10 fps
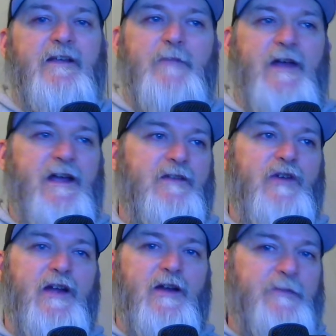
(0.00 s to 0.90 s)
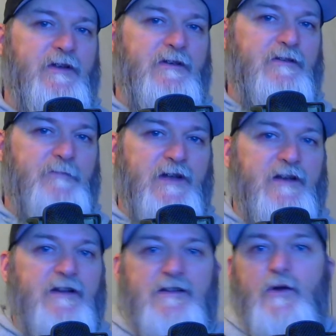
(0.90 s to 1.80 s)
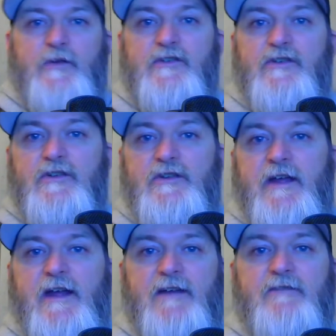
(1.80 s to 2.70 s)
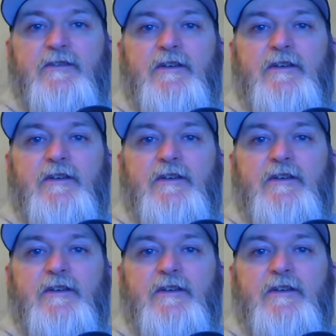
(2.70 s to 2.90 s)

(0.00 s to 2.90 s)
bad will happen, but it's always good to have